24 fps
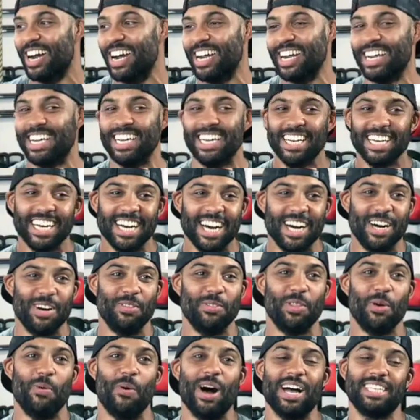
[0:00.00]
Right?
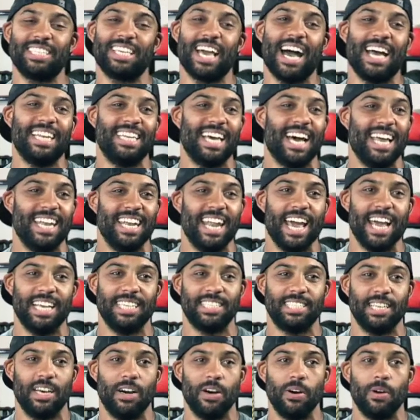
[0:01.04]

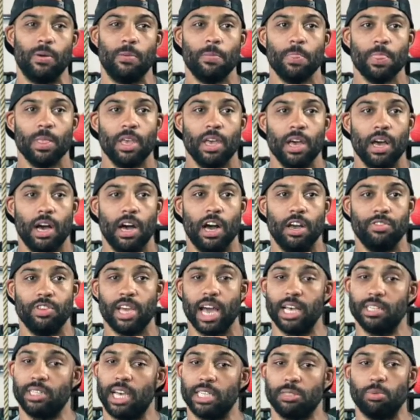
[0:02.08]
TheWattsGuy.net. So you
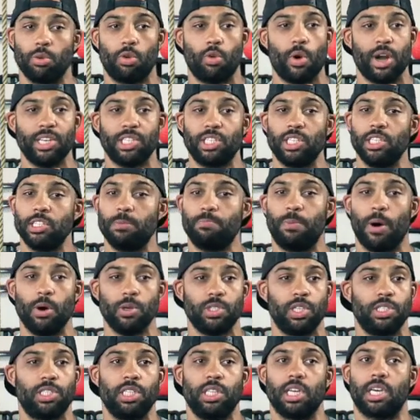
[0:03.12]
guys got some questions,
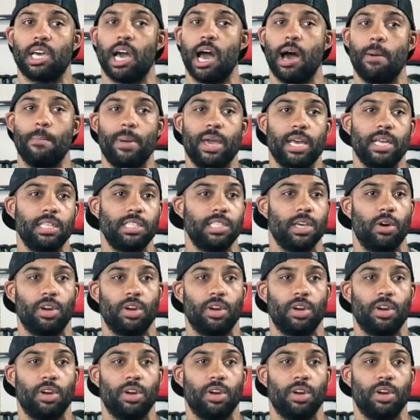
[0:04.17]
post it to the comments.